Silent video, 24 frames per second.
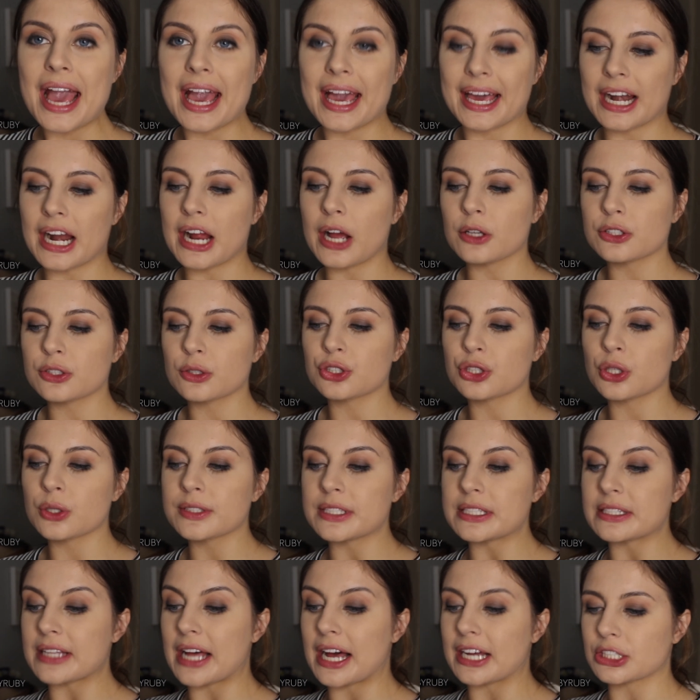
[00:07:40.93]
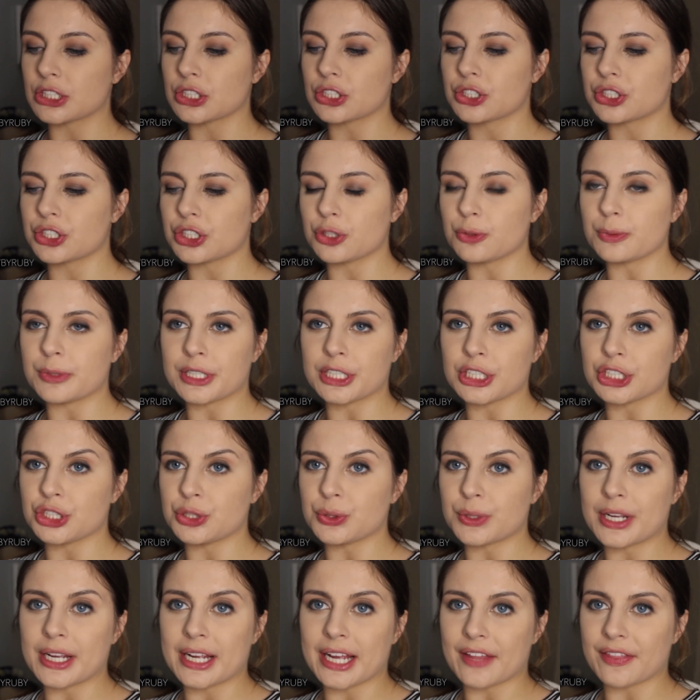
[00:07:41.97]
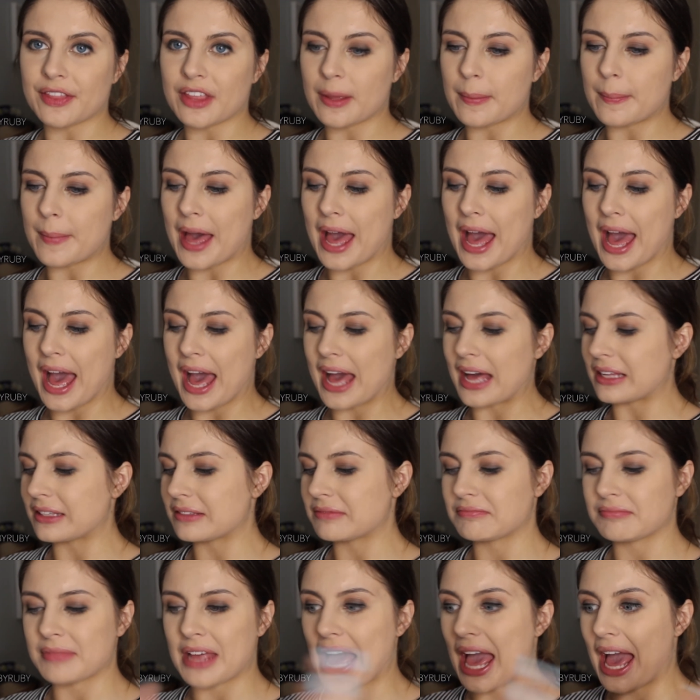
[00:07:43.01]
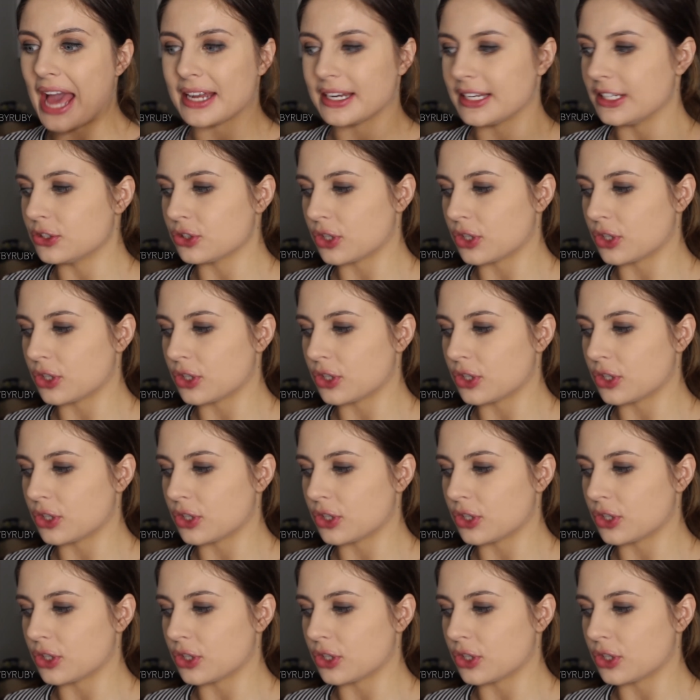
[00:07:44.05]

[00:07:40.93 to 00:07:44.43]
And I also chose these lashes too because you can get them at any